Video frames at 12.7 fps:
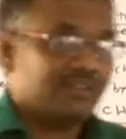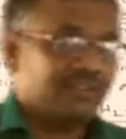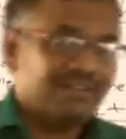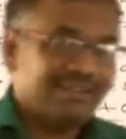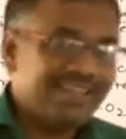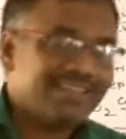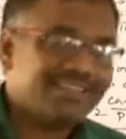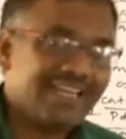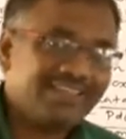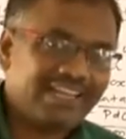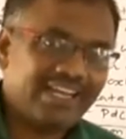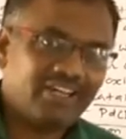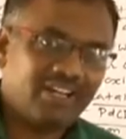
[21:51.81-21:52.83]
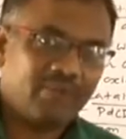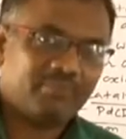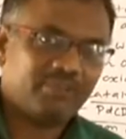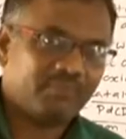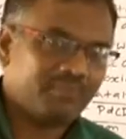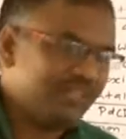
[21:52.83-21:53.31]
less than that
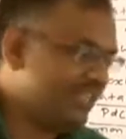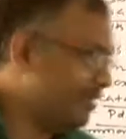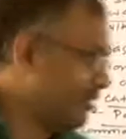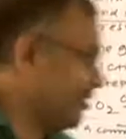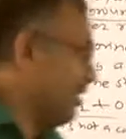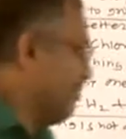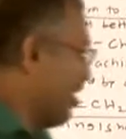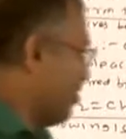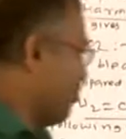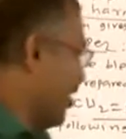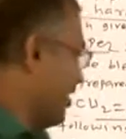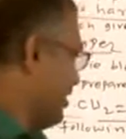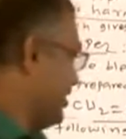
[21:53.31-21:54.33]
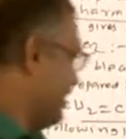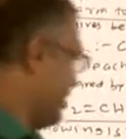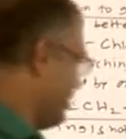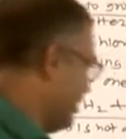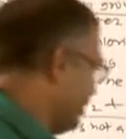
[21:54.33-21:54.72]
of the 5.6,